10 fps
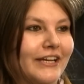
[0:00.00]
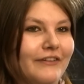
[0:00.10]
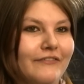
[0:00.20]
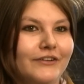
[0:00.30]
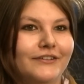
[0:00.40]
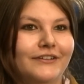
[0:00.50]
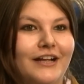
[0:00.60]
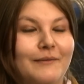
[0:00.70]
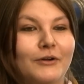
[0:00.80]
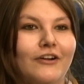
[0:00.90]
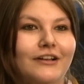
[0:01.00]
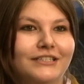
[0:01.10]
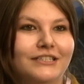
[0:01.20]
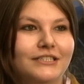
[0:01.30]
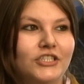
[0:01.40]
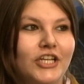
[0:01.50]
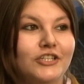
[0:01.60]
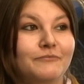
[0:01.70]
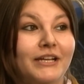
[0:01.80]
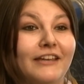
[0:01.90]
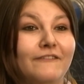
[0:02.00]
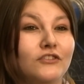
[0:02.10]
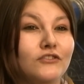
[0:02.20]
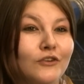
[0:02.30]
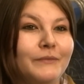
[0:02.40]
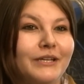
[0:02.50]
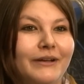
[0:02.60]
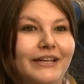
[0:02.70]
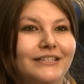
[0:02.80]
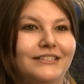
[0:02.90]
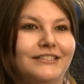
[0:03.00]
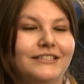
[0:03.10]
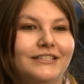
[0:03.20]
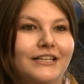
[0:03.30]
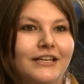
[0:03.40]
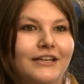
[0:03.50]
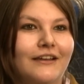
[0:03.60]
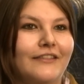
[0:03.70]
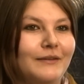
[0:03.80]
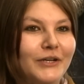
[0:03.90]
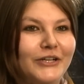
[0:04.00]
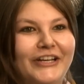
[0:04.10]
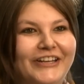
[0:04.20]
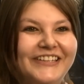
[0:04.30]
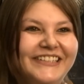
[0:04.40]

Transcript: I've ever come across. It's changed my life in so many ways. It's nothing but good.